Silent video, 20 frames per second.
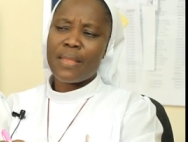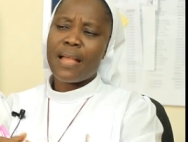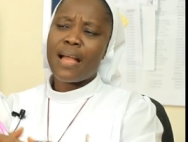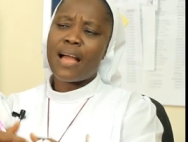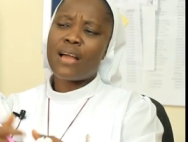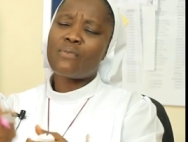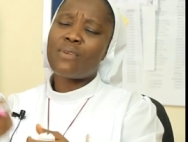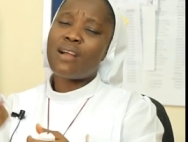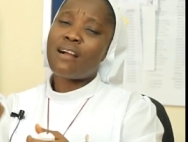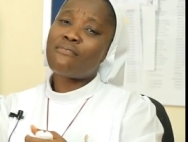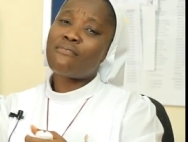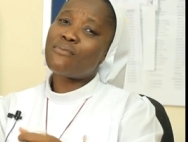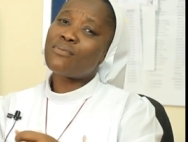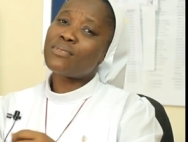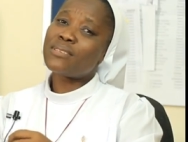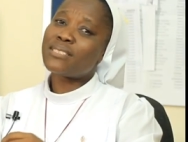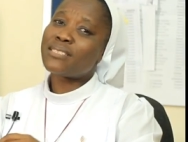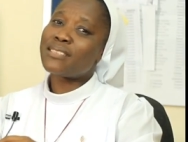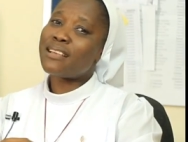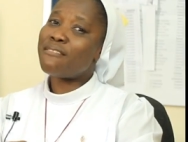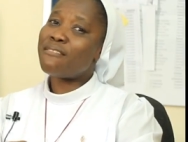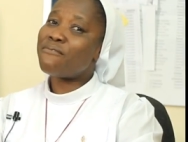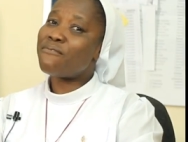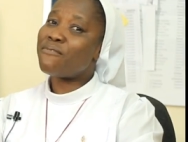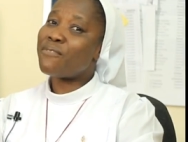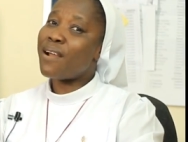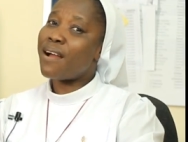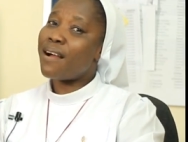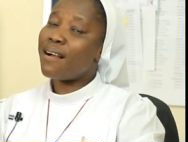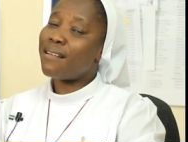And we have won
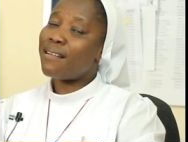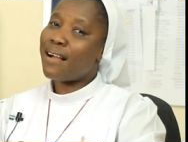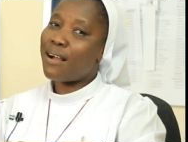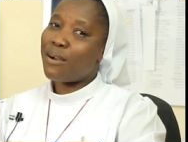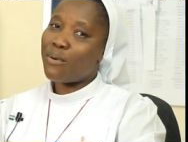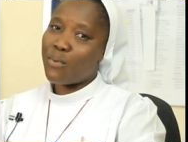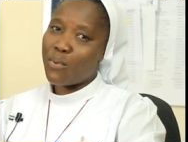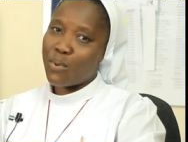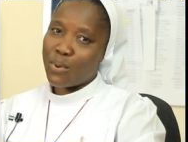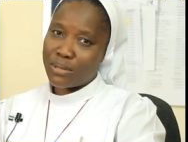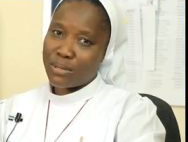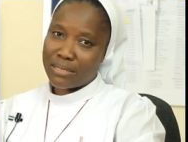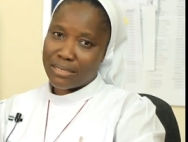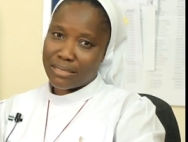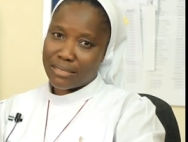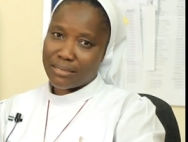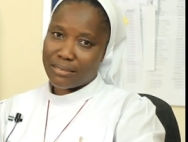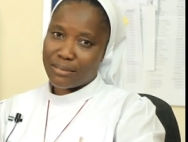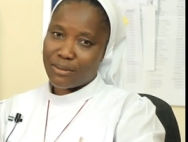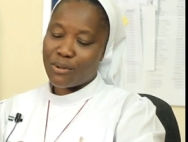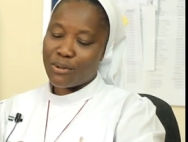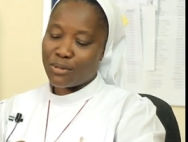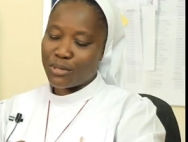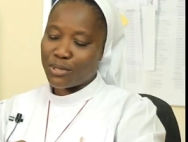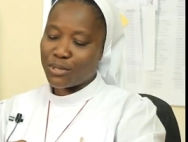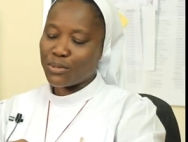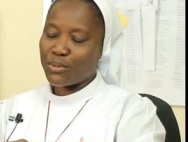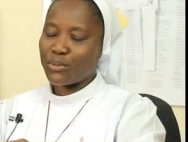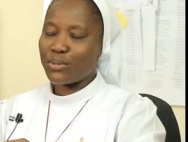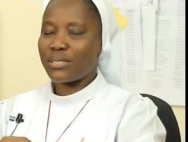several awards
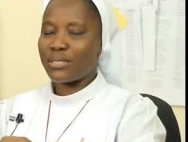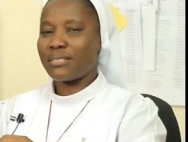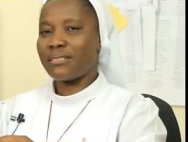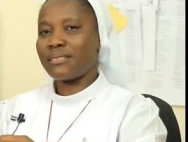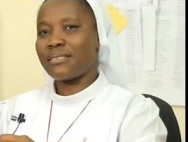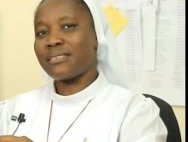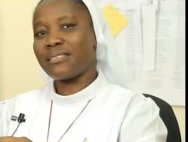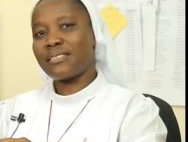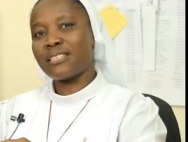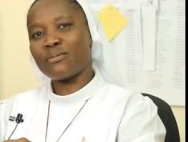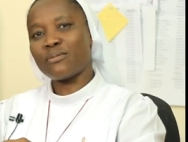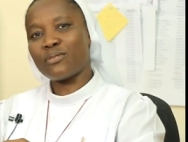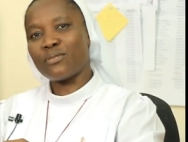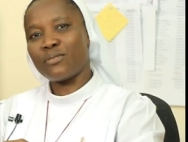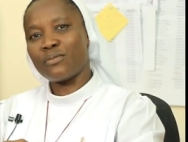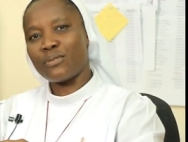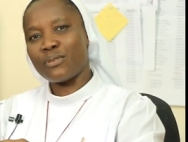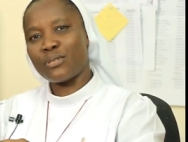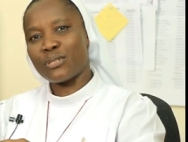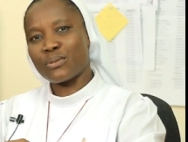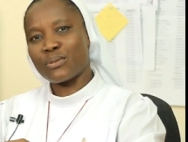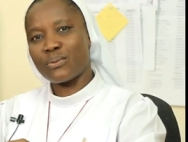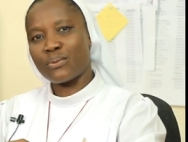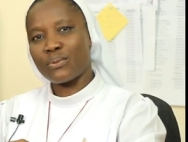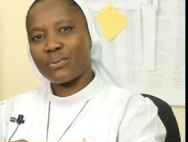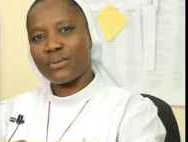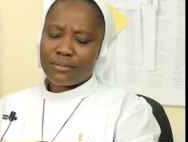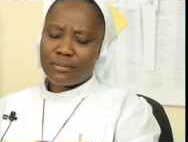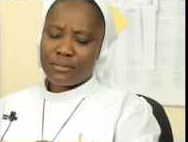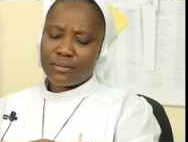also since the inception of the
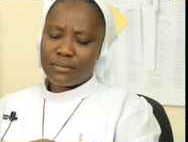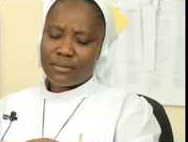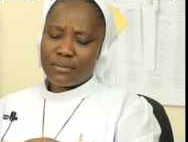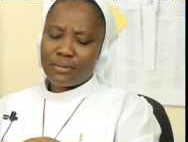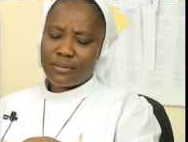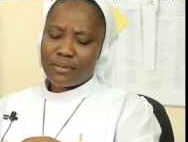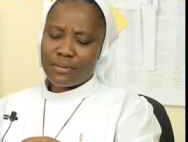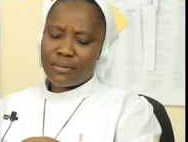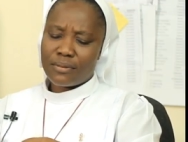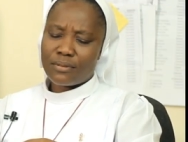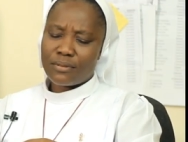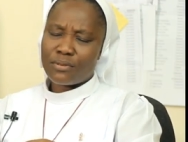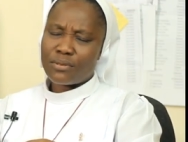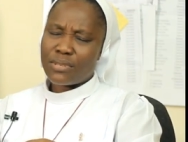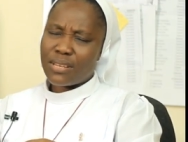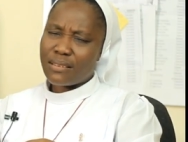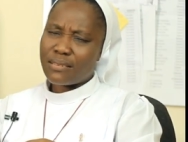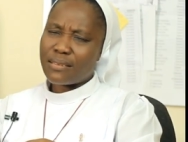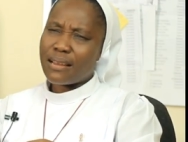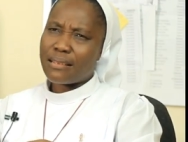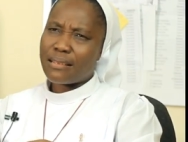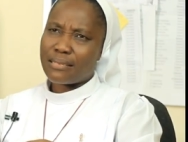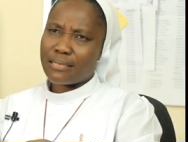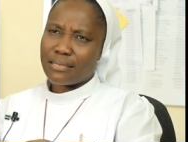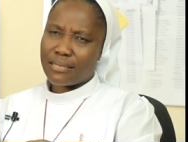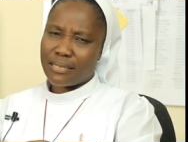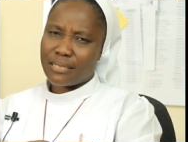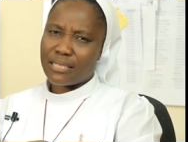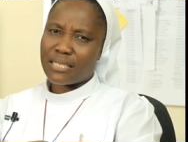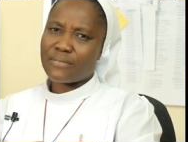school.
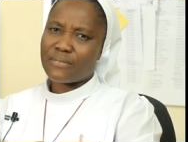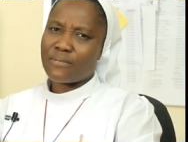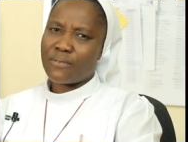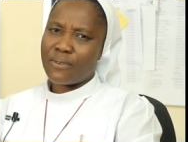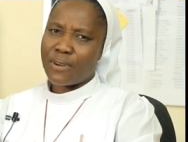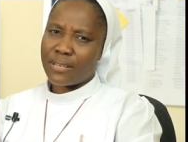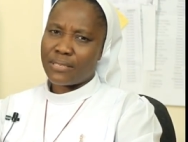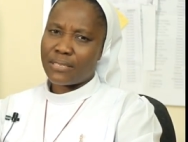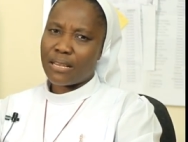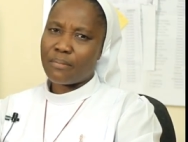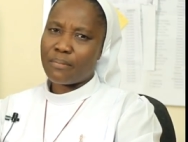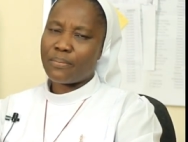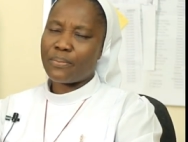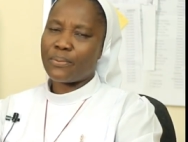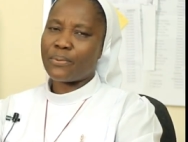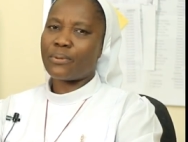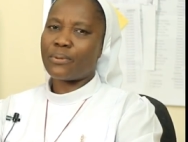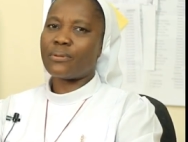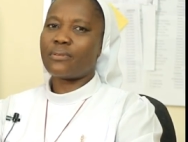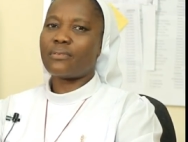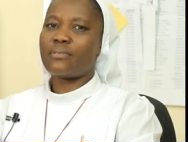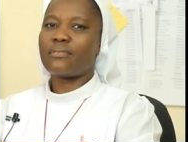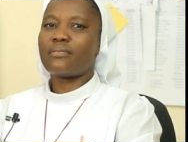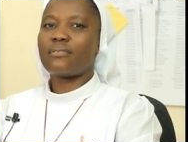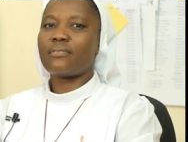2006, for example,